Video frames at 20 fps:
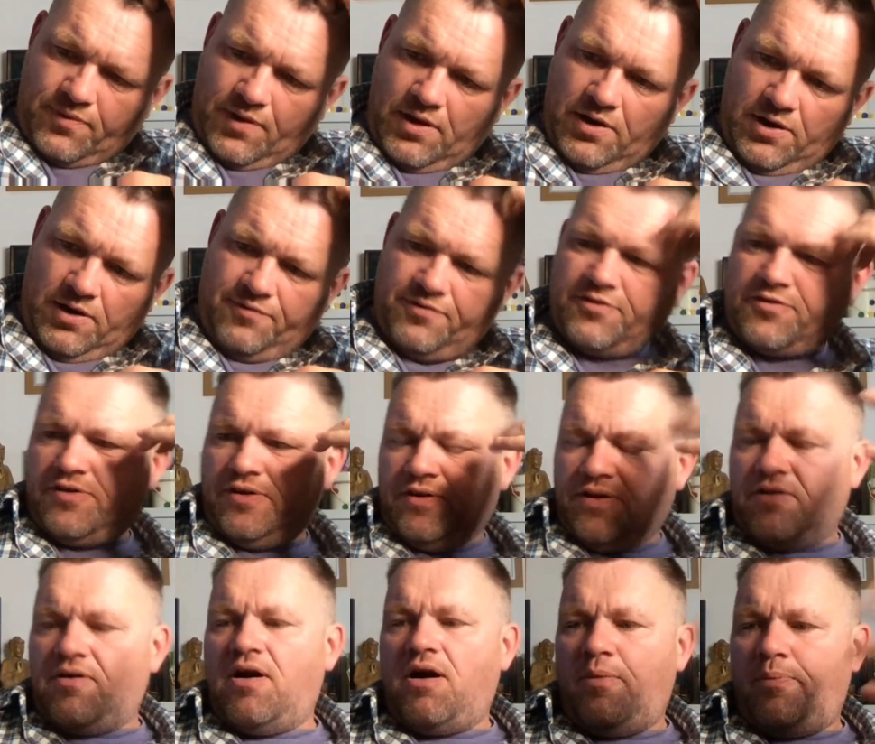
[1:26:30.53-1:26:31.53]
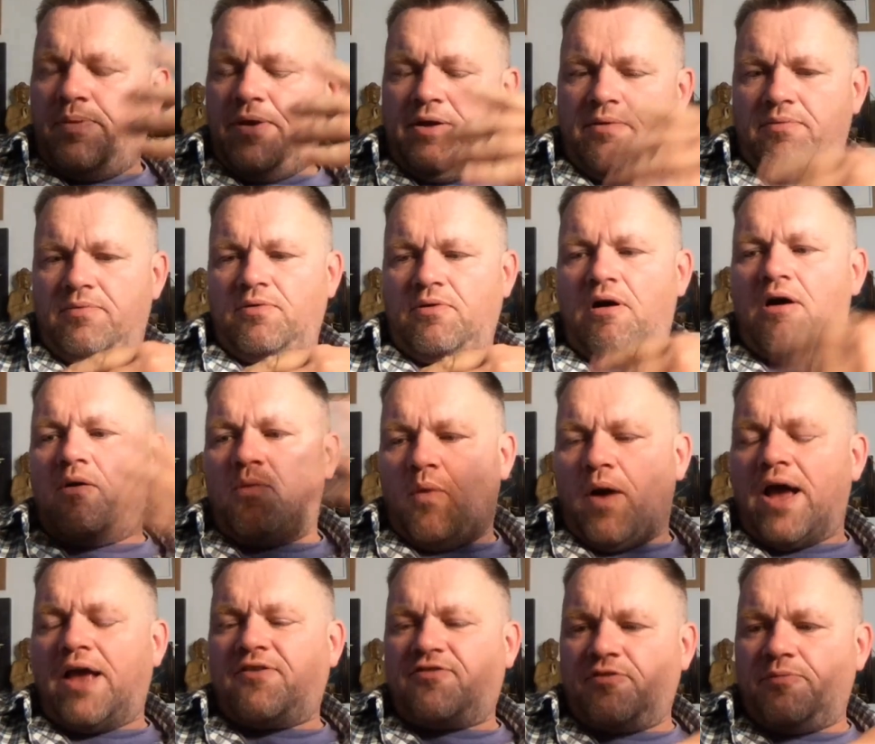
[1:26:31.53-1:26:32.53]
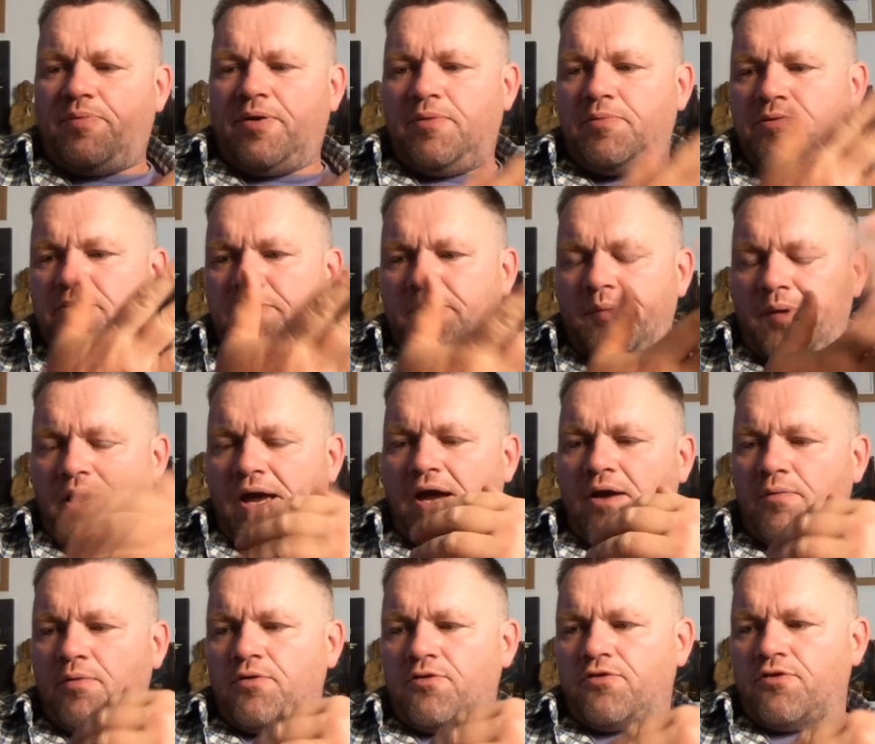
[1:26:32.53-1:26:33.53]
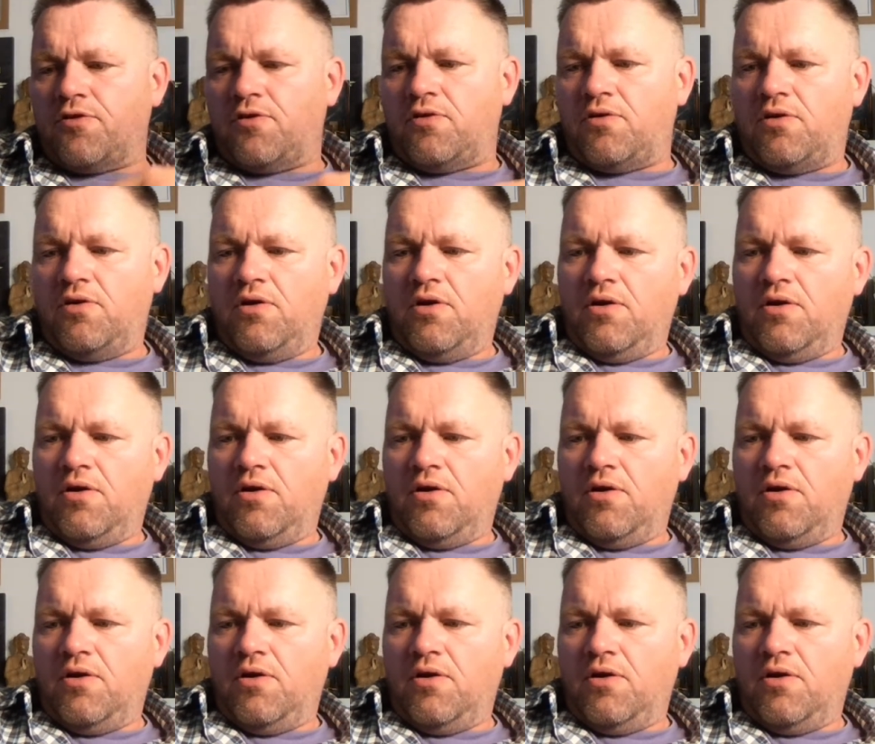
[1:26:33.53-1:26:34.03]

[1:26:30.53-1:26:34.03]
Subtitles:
And obviously there are ways for people to be able to